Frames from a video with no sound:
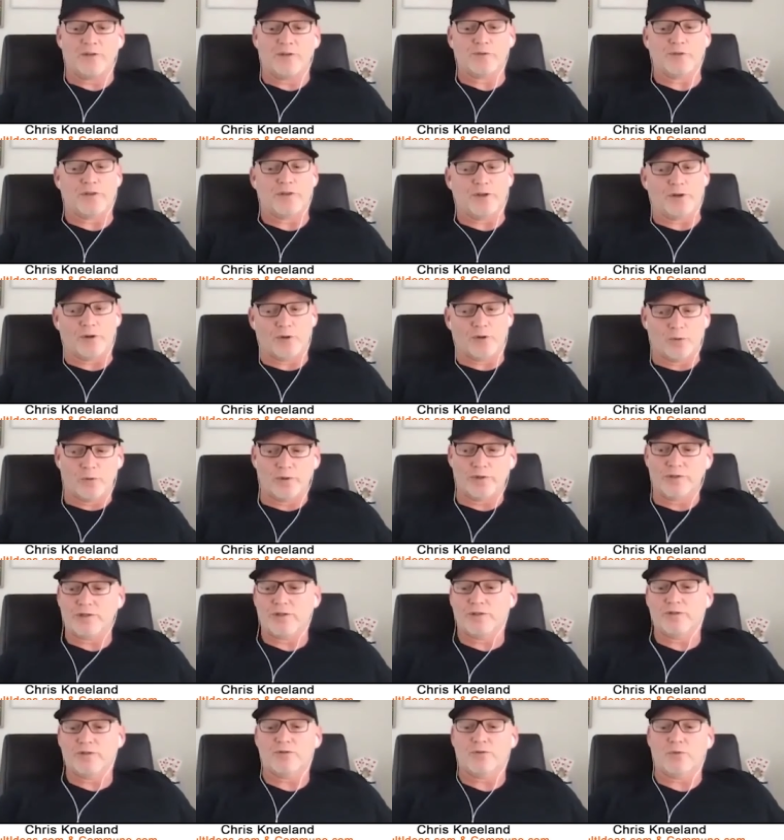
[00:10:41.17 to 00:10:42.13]
Was it their
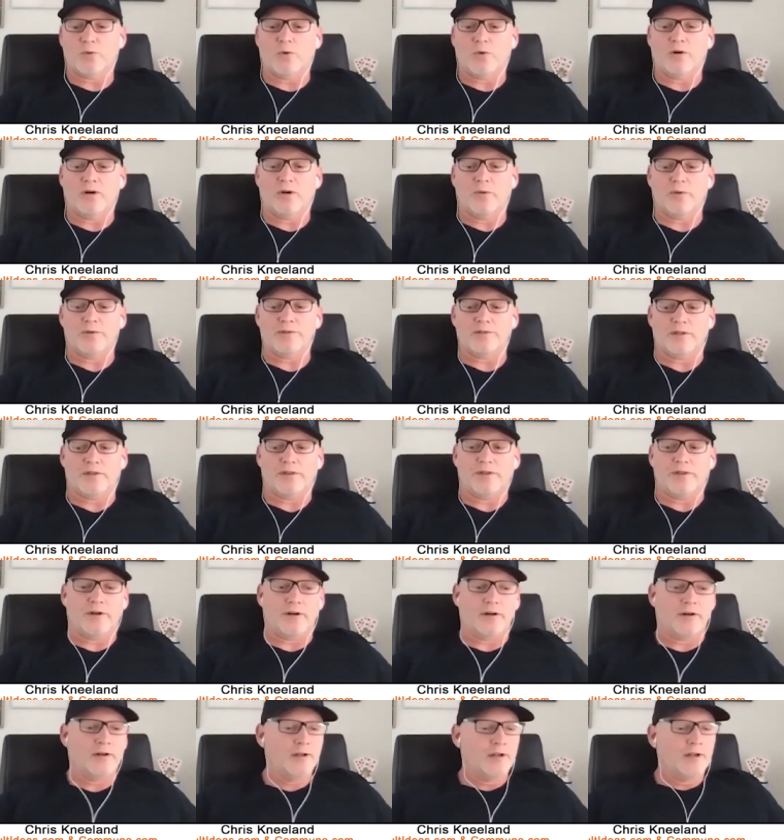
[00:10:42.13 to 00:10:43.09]
origin story? Was it
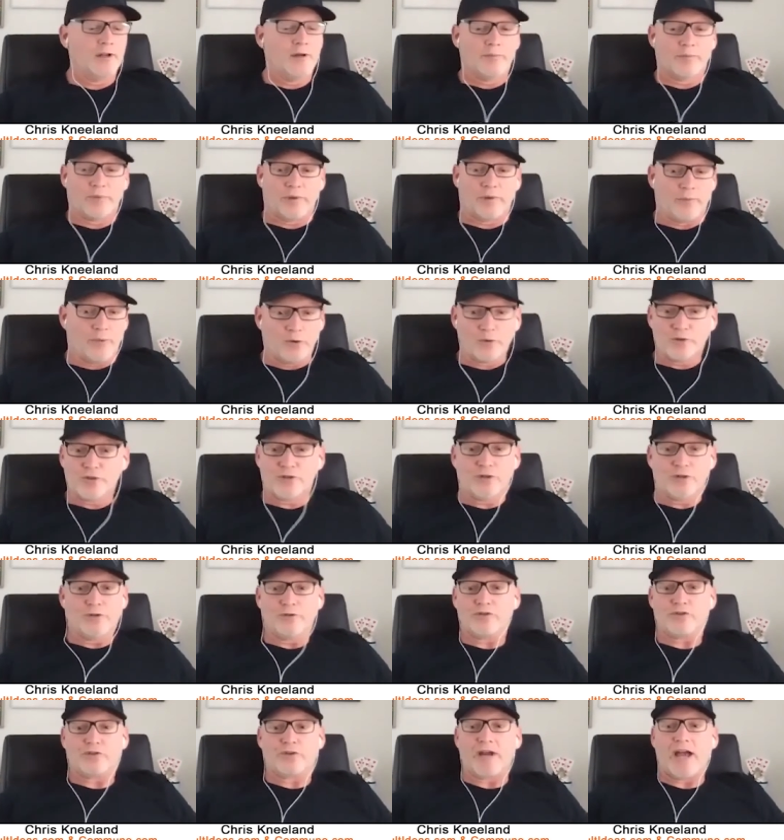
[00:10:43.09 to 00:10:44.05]
their promotional
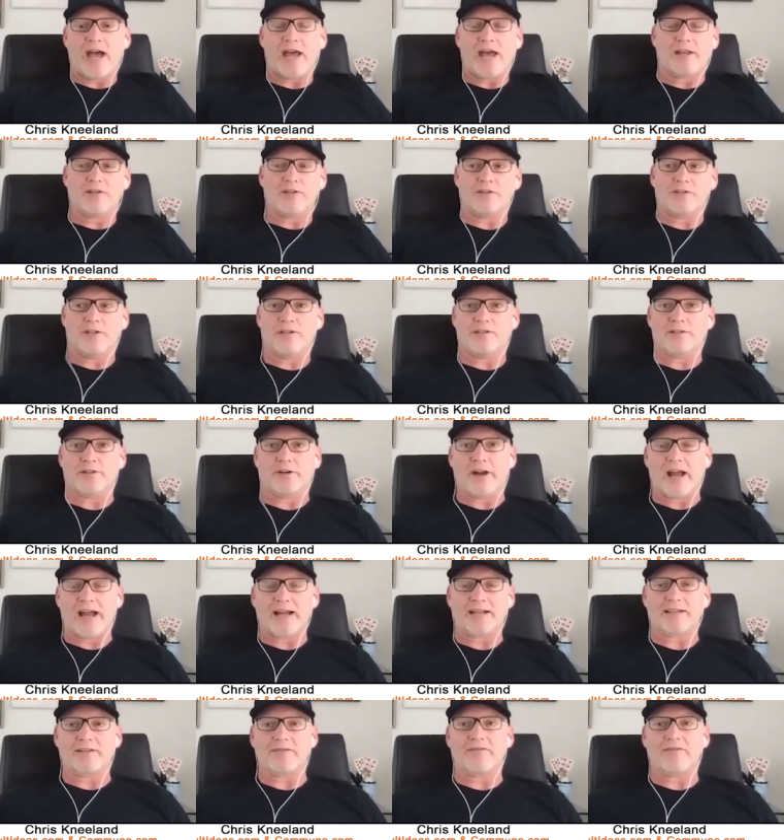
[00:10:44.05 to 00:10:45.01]
strategies, their
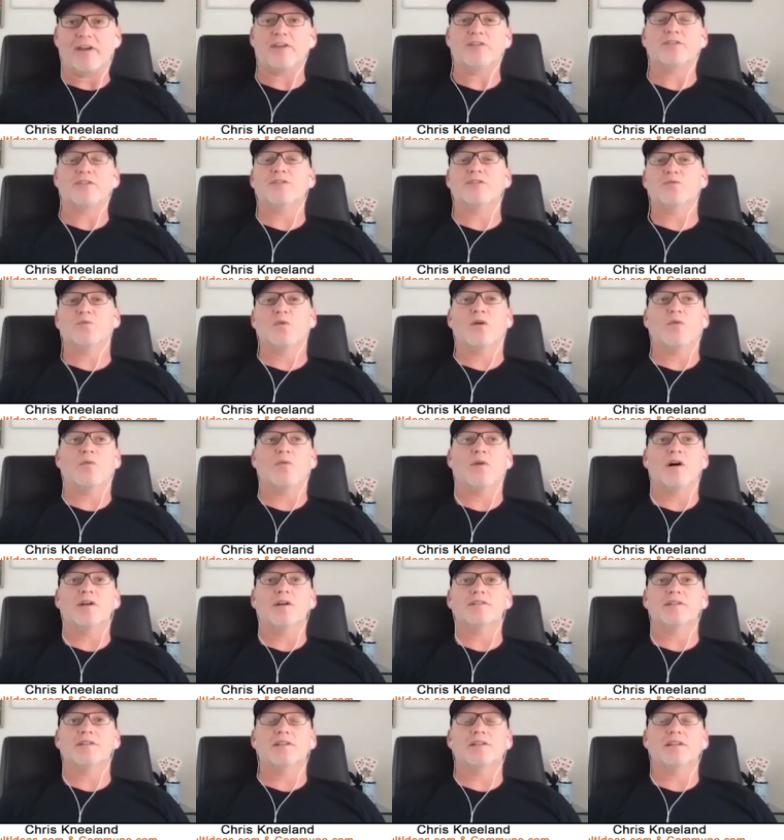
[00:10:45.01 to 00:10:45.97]
activations? What
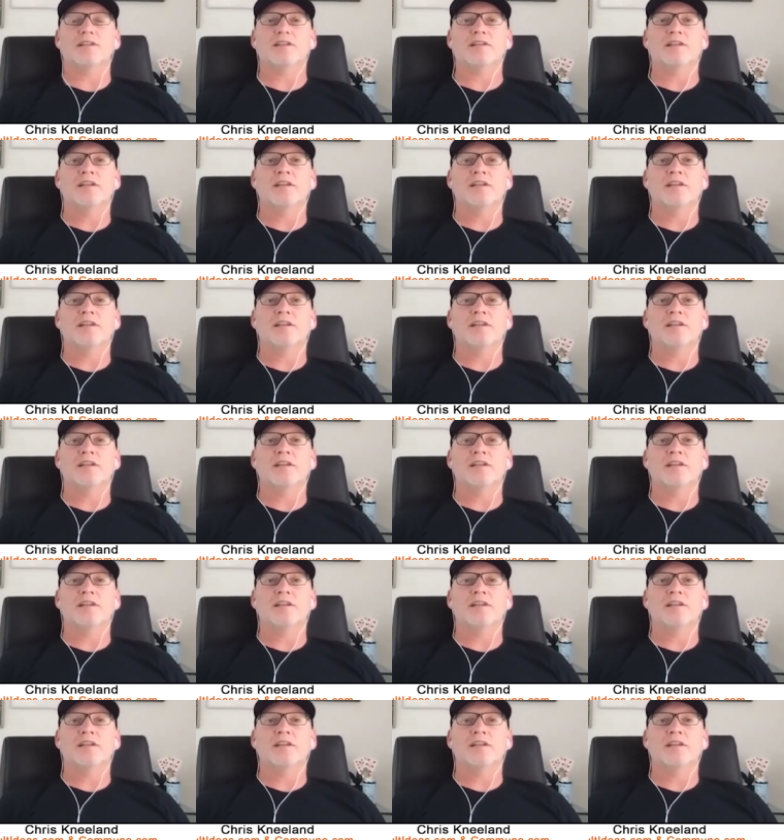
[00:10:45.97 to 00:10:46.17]
was it?